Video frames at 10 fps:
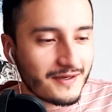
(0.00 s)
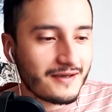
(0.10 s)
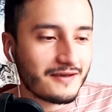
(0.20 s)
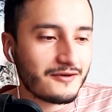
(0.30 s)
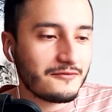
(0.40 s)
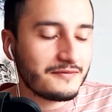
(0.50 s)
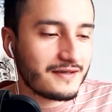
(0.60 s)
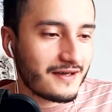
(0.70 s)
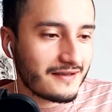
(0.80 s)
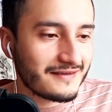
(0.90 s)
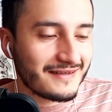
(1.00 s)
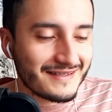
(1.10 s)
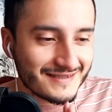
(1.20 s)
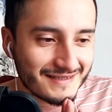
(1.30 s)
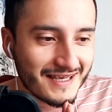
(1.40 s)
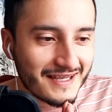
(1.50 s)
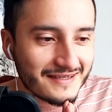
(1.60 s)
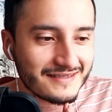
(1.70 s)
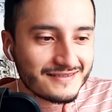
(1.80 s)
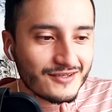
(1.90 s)
I hope this
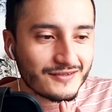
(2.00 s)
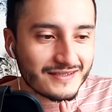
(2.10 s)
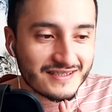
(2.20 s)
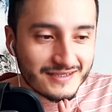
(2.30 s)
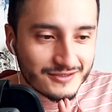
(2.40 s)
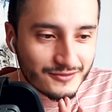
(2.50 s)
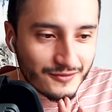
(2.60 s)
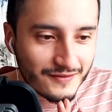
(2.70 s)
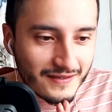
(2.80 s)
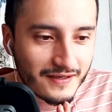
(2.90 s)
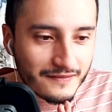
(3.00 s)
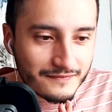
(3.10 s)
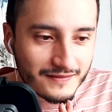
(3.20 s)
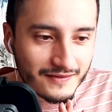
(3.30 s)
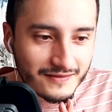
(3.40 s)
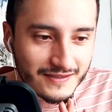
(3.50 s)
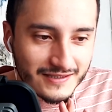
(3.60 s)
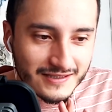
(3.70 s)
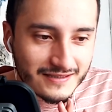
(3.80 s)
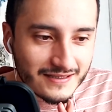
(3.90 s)
is not destroyed after
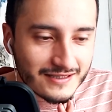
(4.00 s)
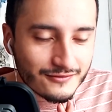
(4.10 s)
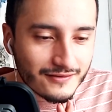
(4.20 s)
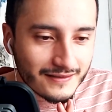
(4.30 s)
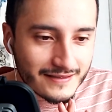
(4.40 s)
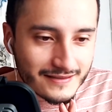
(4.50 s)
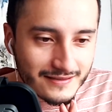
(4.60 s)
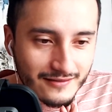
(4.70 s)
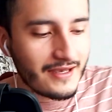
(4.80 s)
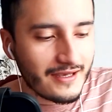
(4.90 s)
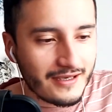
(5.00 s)
this is released.